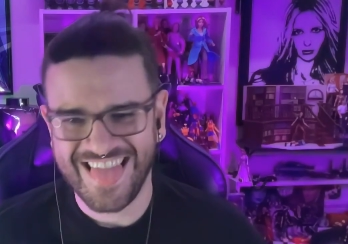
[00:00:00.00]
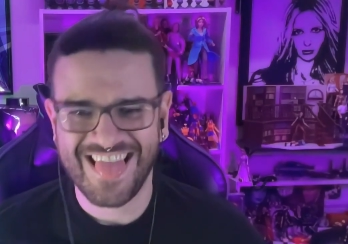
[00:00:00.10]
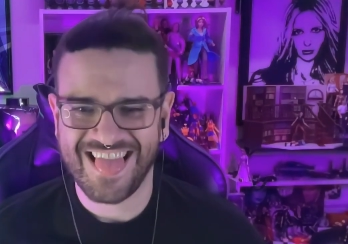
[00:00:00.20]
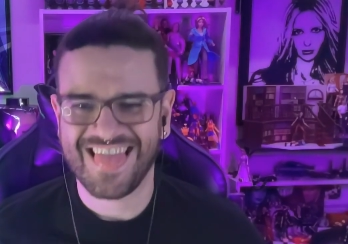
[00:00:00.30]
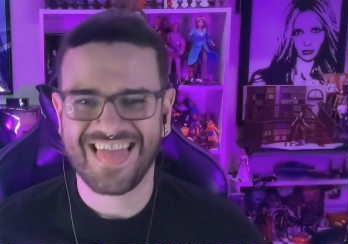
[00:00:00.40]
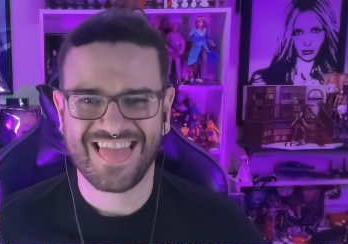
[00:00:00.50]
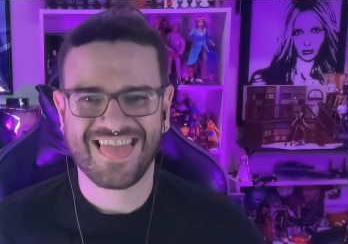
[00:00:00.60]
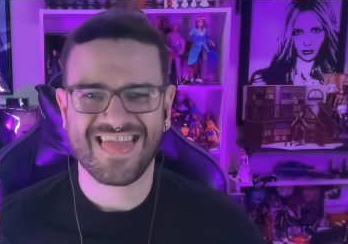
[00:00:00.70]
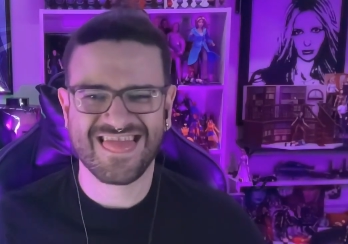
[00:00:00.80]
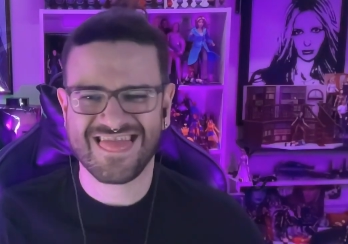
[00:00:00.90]

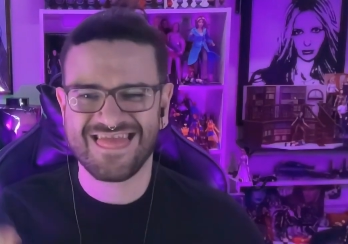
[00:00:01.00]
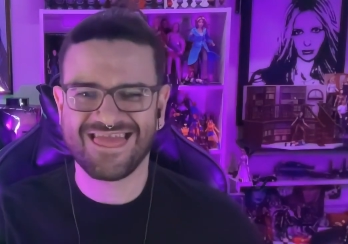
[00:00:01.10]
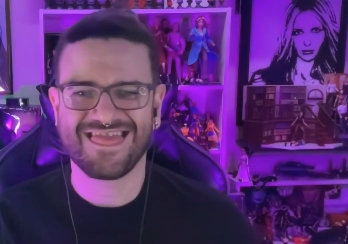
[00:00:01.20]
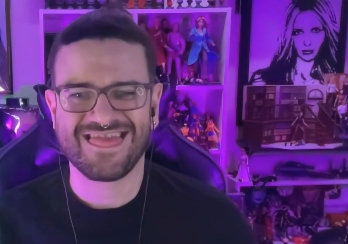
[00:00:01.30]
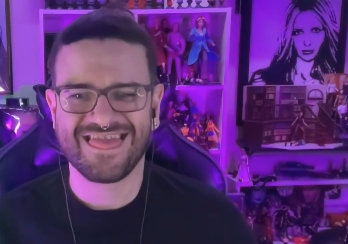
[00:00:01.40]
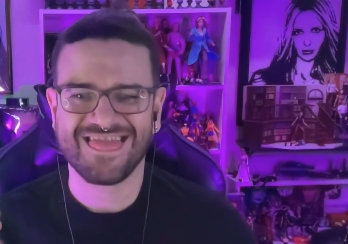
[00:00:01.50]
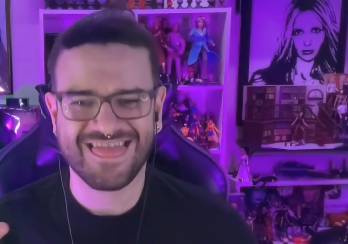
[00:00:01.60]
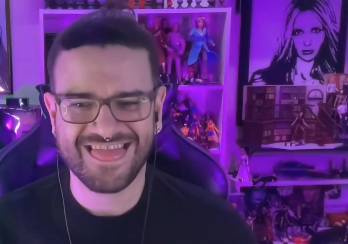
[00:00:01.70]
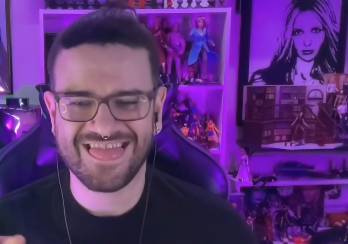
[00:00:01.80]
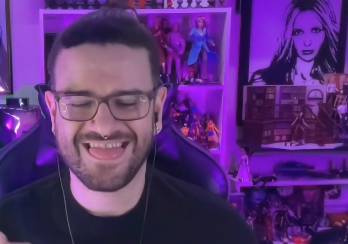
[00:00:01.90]

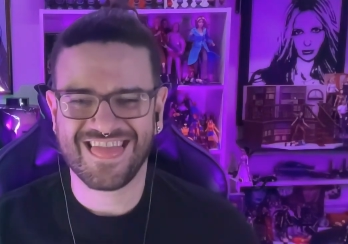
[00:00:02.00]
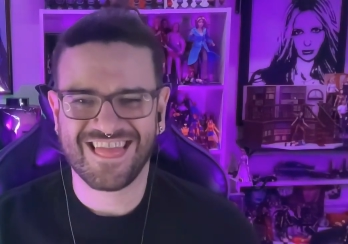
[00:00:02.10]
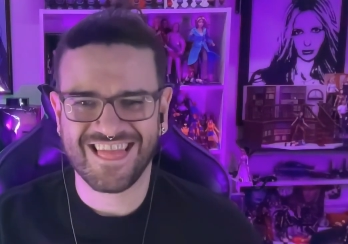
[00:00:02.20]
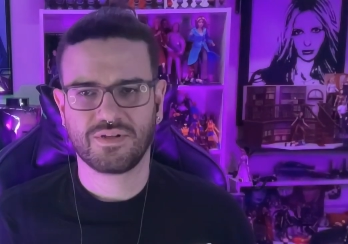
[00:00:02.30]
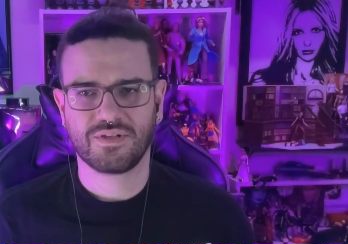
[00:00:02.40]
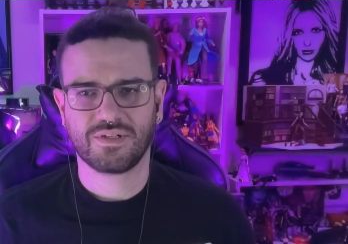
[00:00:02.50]
No one is speaking in this clip.